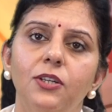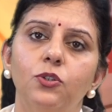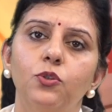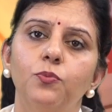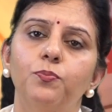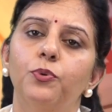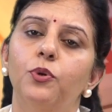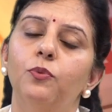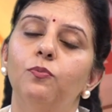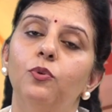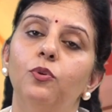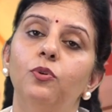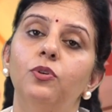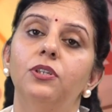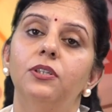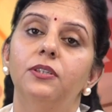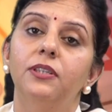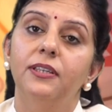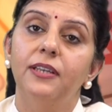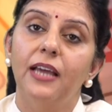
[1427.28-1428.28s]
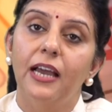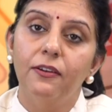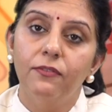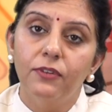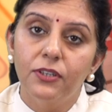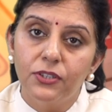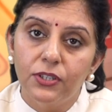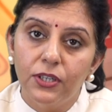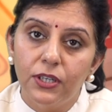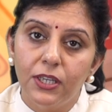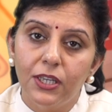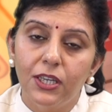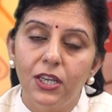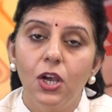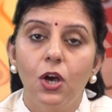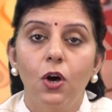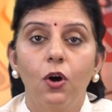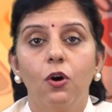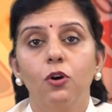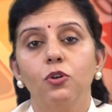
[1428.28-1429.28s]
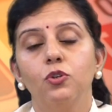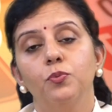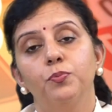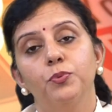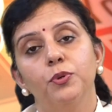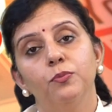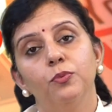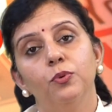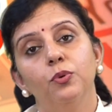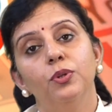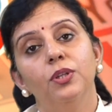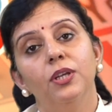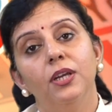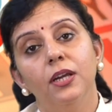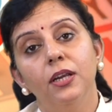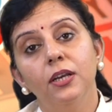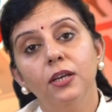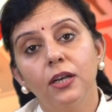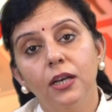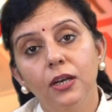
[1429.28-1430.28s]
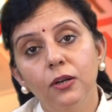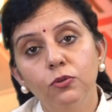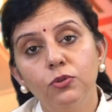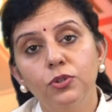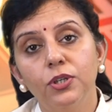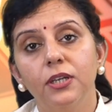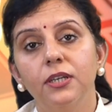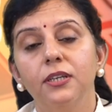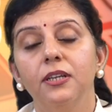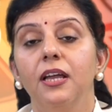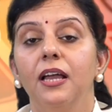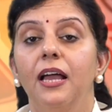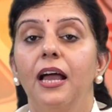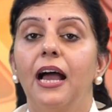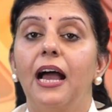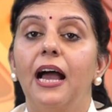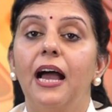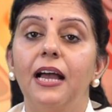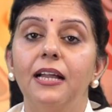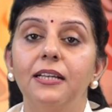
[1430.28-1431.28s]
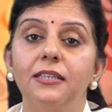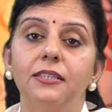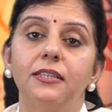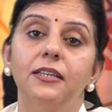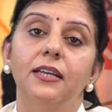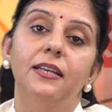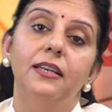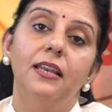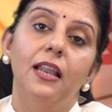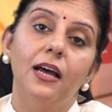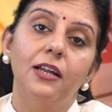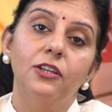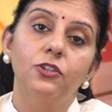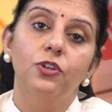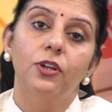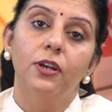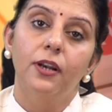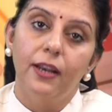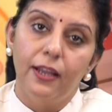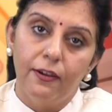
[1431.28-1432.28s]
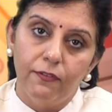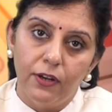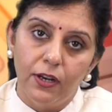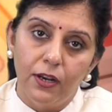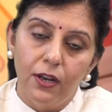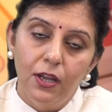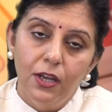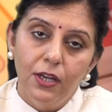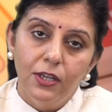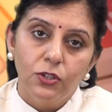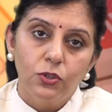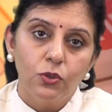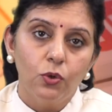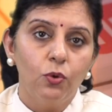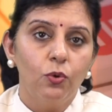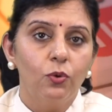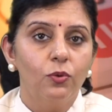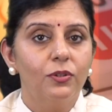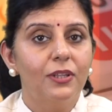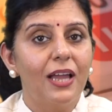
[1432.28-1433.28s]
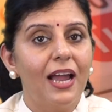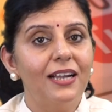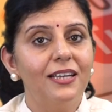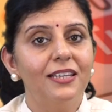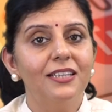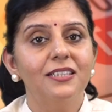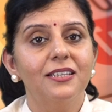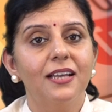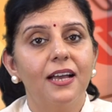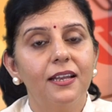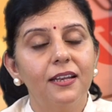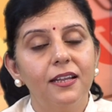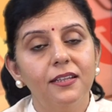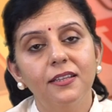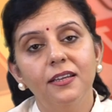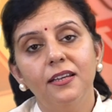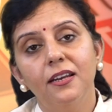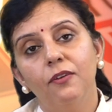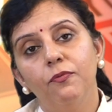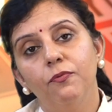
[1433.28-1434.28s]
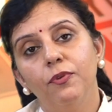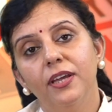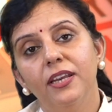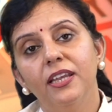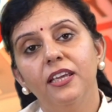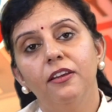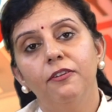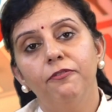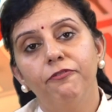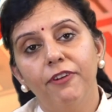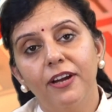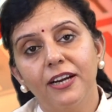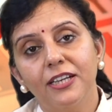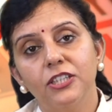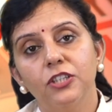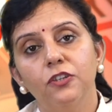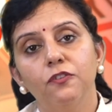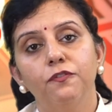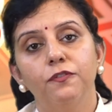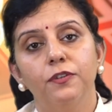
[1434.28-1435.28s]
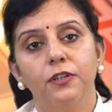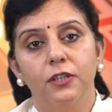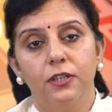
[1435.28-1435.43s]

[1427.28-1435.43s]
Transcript: to promote the diversity or to promote the inclusion at a larger level. So that is another a very effective